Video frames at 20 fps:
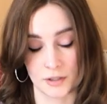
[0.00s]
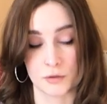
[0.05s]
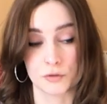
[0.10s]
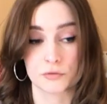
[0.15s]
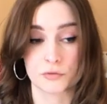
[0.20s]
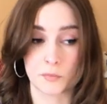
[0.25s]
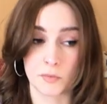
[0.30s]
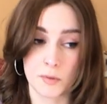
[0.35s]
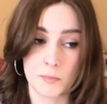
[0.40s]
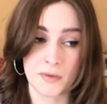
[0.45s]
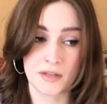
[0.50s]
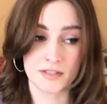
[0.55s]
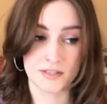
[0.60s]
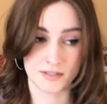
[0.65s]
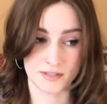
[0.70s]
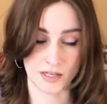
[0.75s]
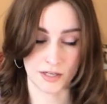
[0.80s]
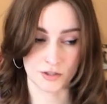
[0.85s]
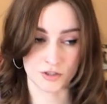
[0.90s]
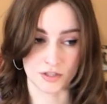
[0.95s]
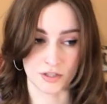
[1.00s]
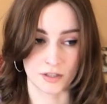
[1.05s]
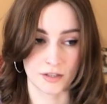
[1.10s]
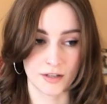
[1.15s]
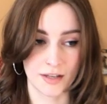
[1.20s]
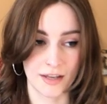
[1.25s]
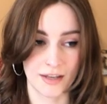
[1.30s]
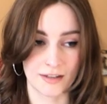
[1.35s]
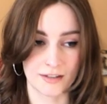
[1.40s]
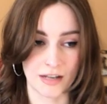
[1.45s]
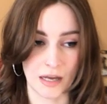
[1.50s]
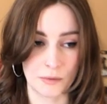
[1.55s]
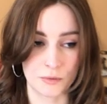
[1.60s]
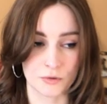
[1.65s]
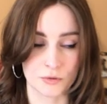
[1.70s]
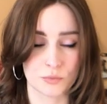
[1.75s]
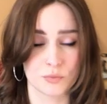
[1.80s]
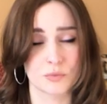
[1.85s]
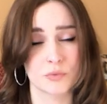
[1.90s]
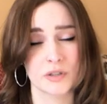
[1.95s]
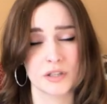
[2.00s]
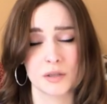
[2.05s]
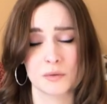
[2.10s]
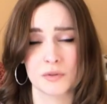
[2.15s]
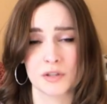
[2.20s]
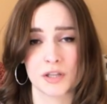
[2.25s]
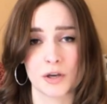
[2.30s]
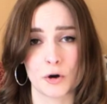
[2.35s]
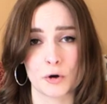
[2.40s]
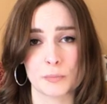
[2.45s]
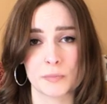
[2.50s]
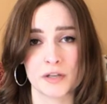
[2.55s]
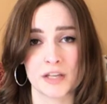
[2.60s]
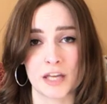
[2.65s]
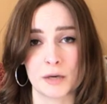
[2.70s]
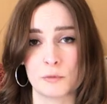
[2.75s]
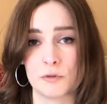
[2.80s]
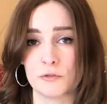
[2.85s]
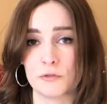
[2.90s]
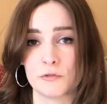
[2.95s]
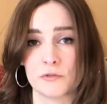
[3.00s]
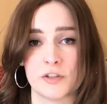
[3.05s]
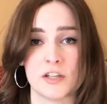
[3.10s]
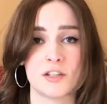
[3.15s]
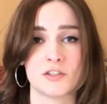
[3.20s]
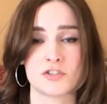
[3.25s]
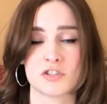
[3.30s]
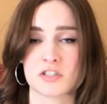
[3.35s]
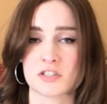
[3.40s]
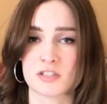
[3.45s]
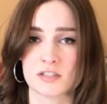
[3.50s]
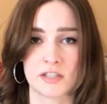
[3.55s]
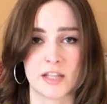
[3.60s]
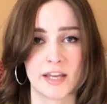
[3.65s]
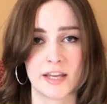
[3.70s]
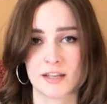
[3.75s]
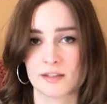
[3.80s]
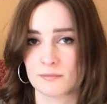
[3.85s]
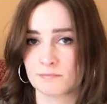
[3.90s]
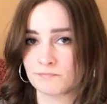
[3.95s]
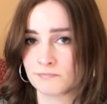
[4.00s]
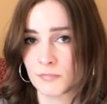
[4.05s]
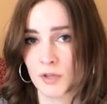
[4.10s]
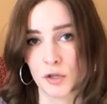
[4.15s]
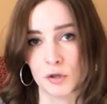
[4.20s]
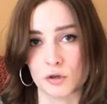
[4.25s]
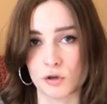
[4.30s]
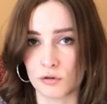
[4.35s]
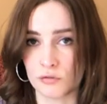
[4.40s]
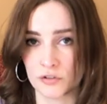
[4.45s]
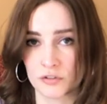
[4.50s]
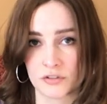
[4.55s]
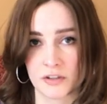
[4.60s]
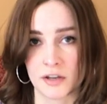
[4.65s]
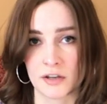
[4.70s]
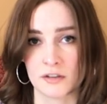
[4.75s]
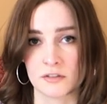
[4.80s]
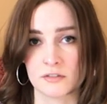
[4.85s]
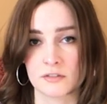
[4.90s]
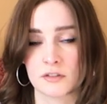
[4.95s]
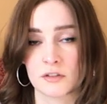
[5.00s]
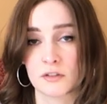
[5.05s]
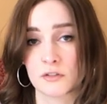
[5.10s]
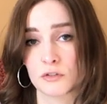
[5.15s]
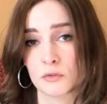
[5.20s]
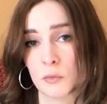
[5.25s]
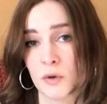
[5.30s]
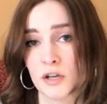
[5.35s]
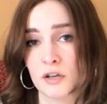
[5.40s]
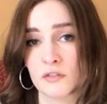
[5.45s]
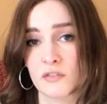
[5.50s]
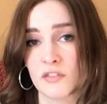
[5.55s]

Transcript: It was from the men's section and I was really hoping it would fit just like an oversized sweater